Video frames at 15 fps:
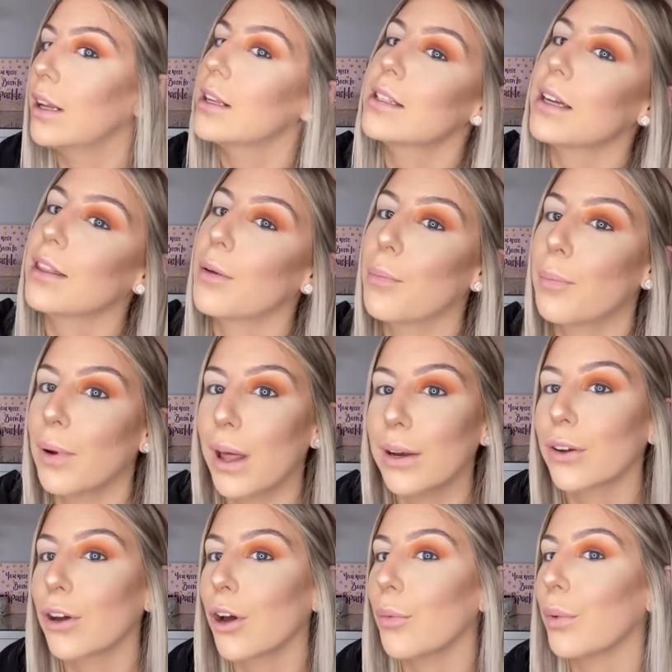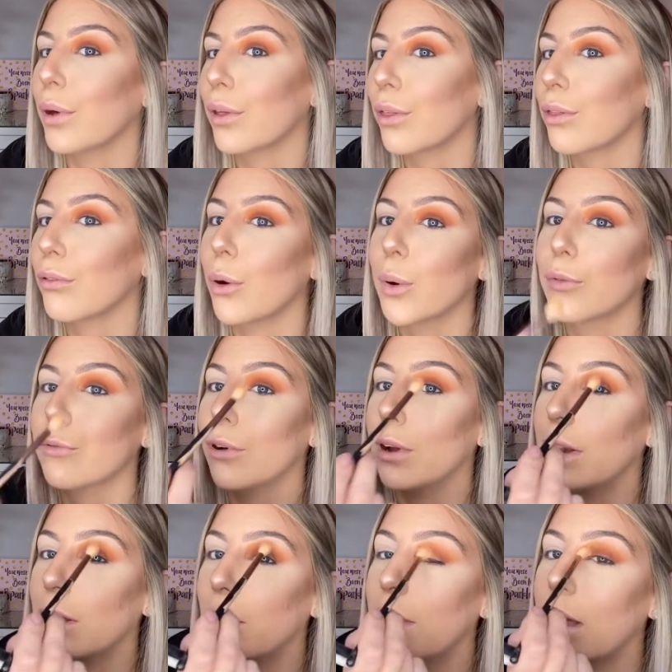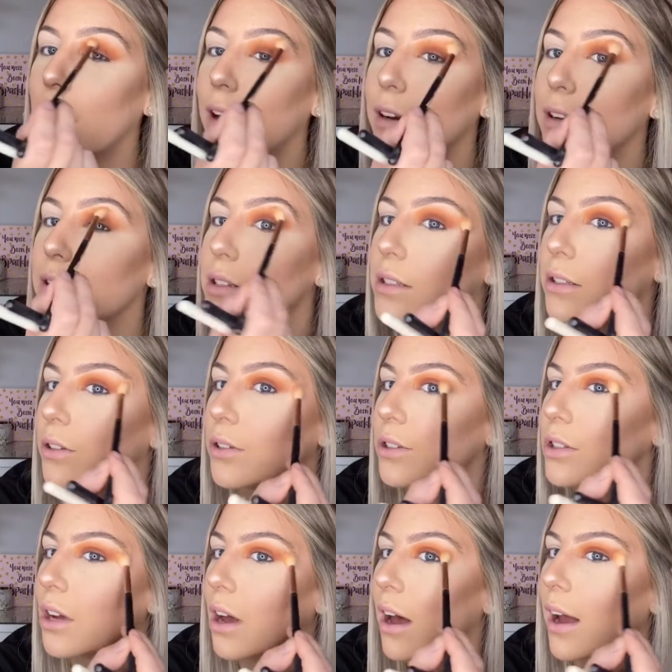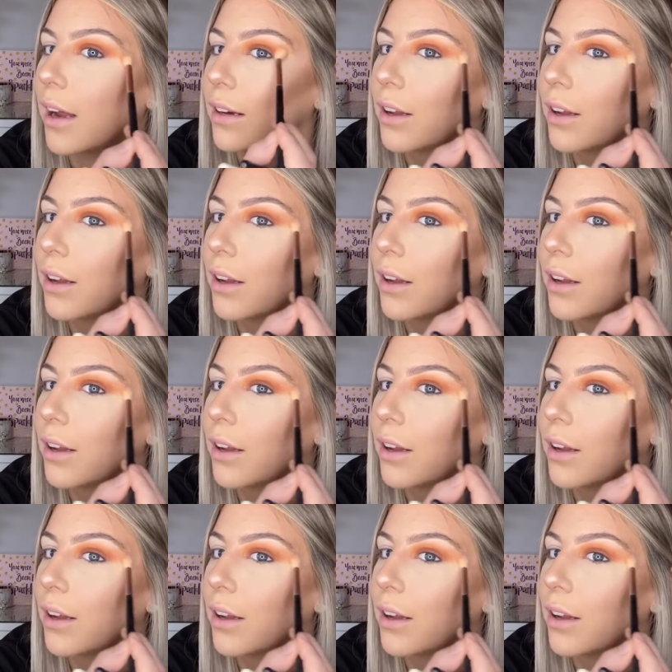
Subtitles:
see the blend coming through. We've really got that kind of sunset.